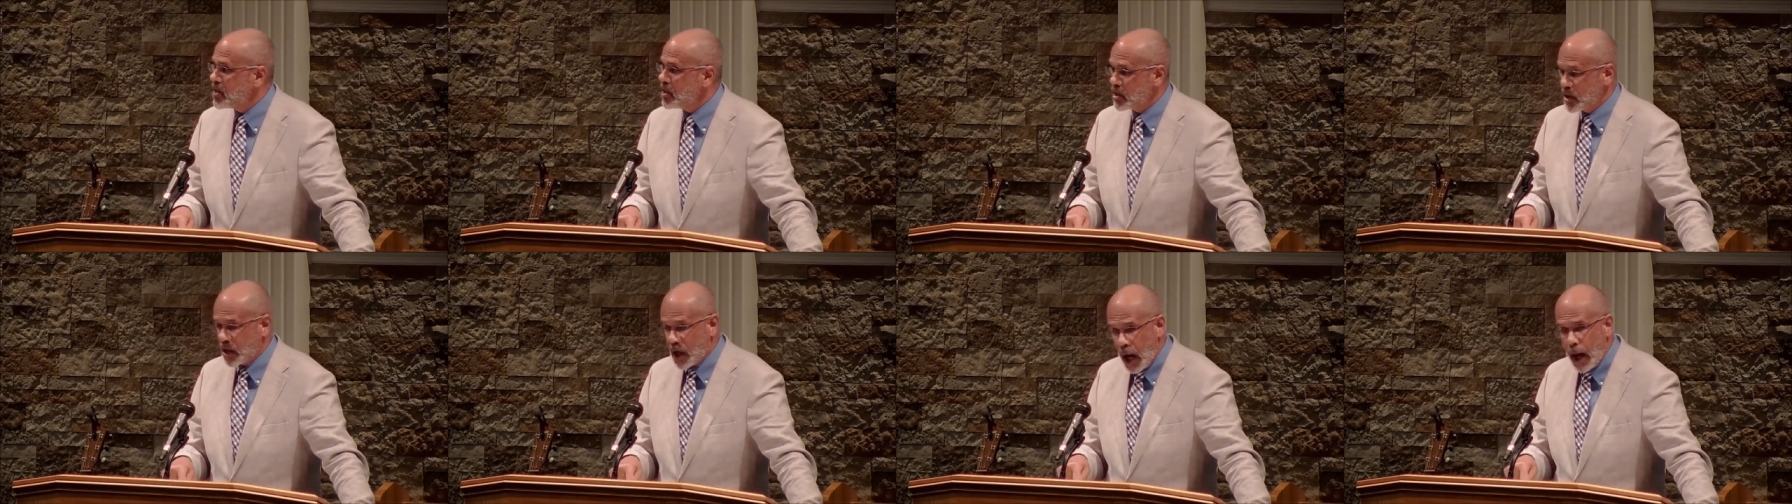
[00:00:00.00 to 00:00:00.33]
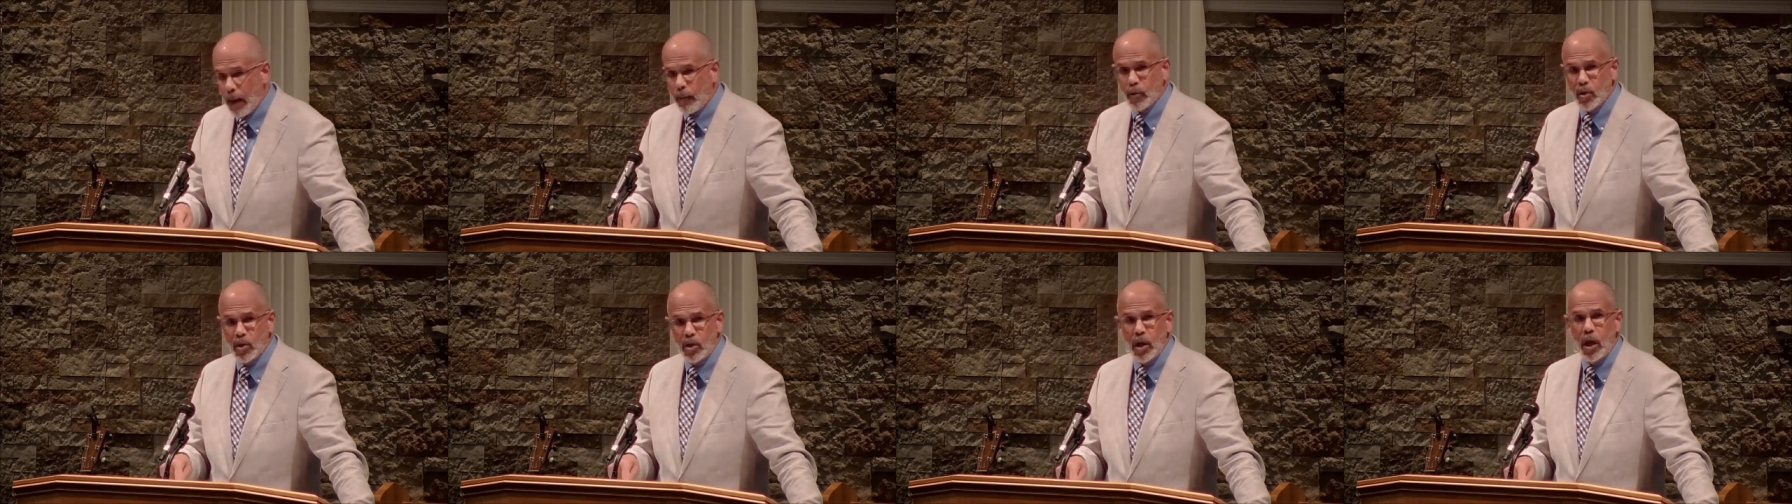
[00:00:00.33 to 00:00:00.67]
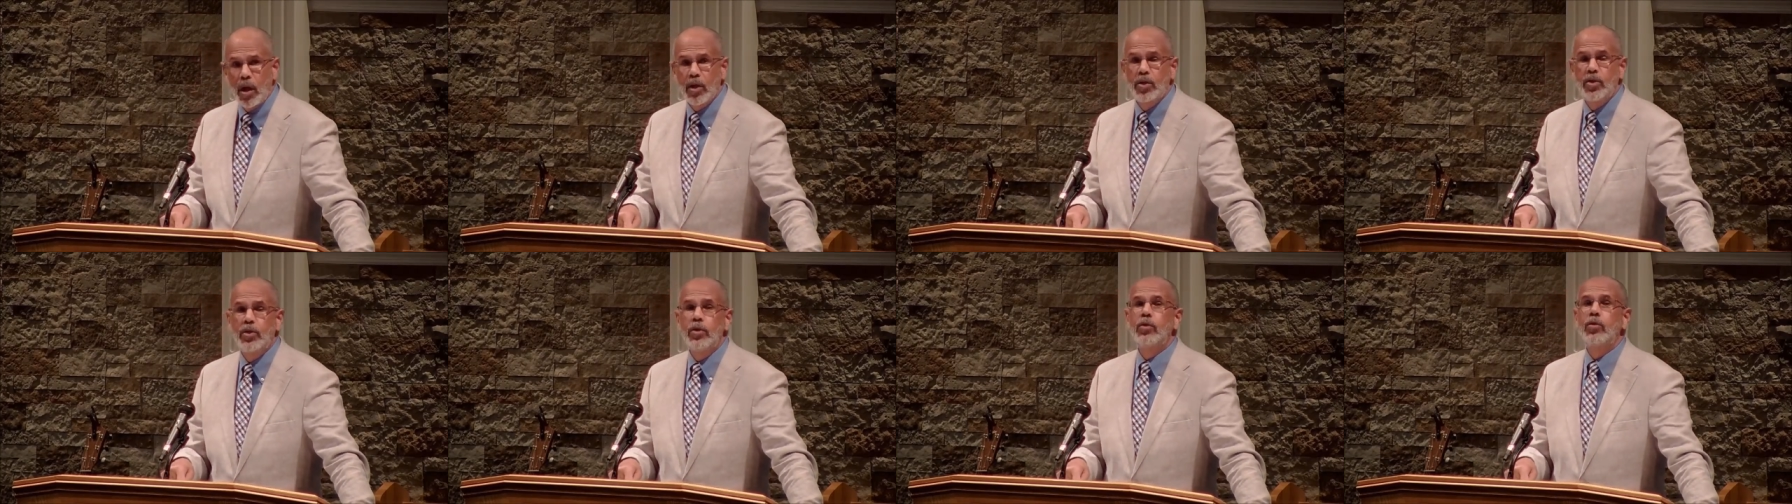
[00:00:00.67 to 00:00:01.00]
says, God will
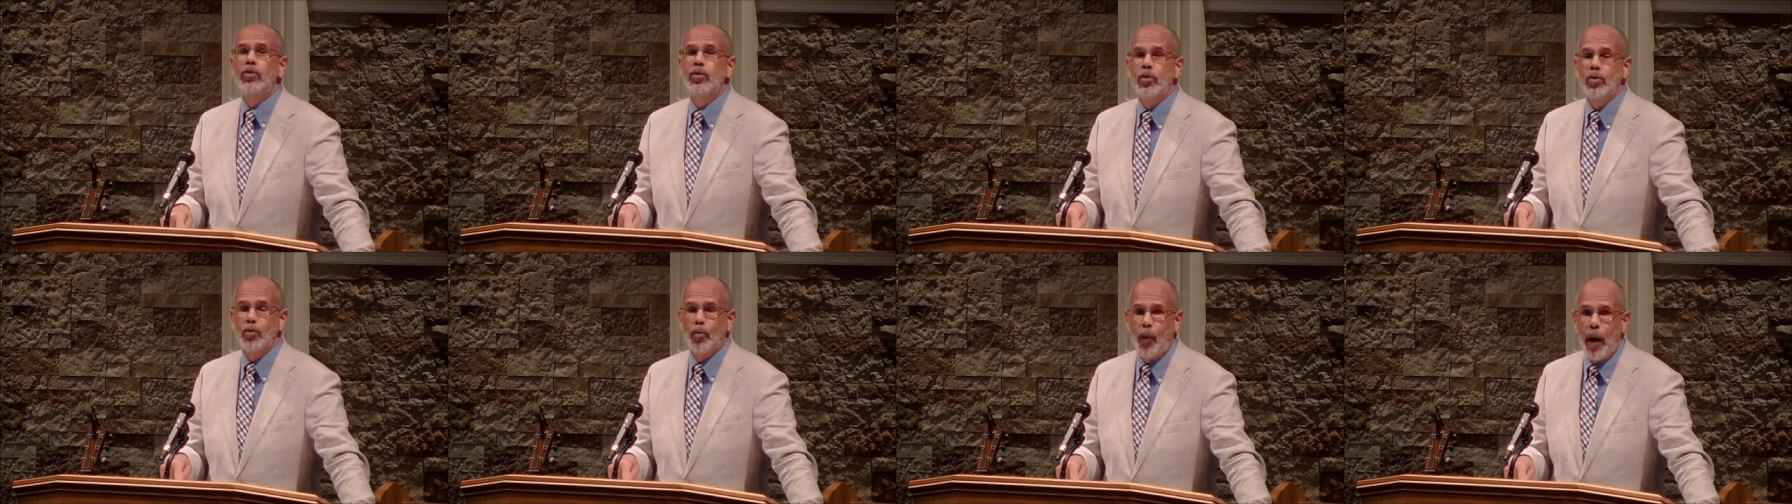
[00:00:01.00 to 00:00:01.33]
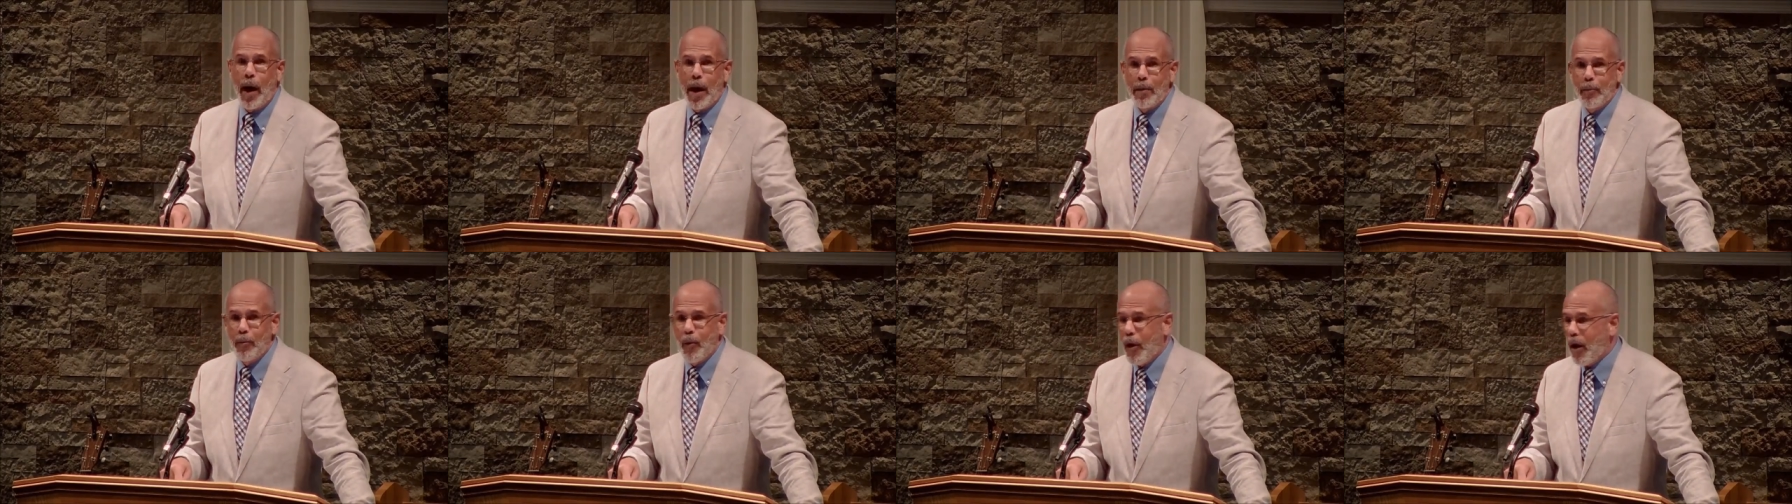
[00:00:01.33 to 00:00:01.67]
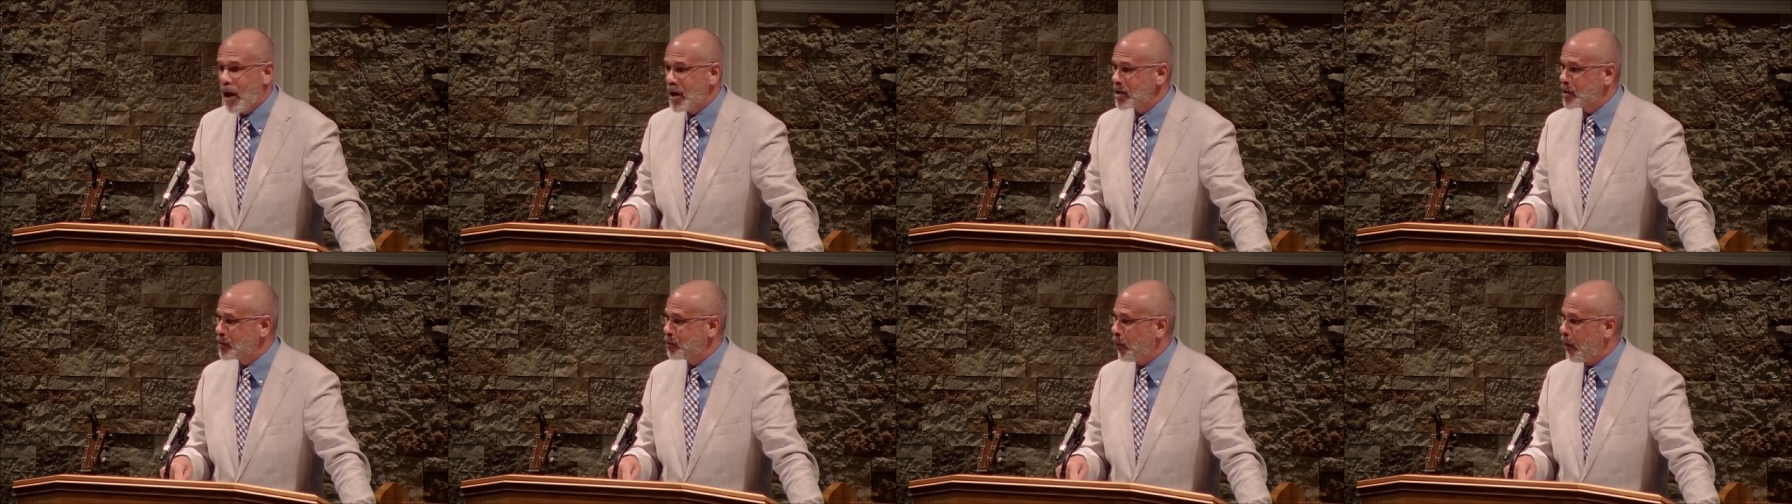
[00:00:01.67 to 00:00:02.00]
judge you, you
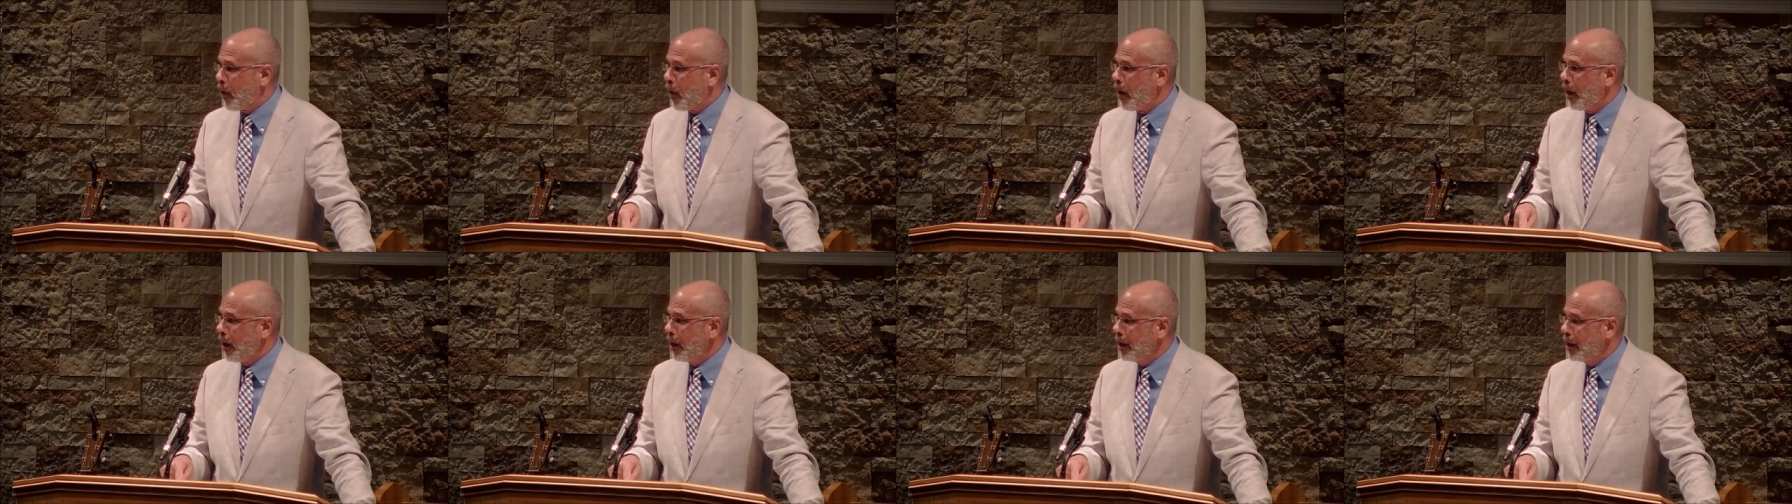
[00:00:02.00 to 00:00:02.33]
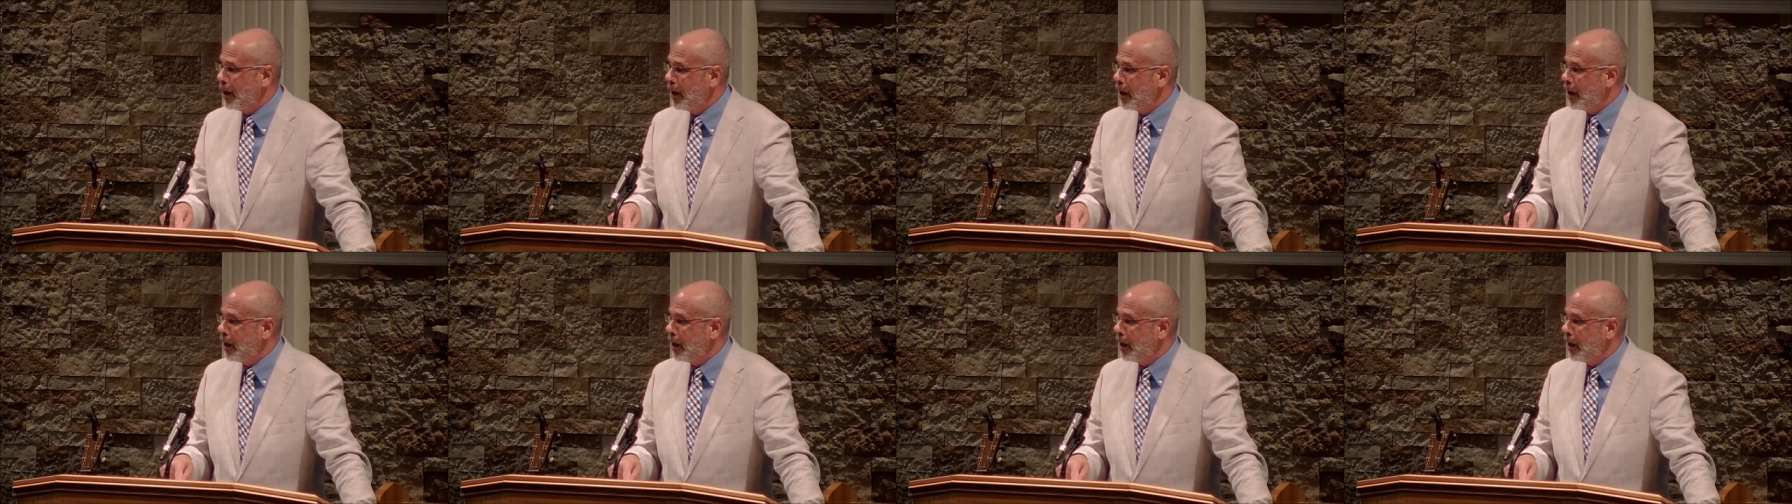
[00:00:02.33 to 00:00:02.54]
whitewashed wall.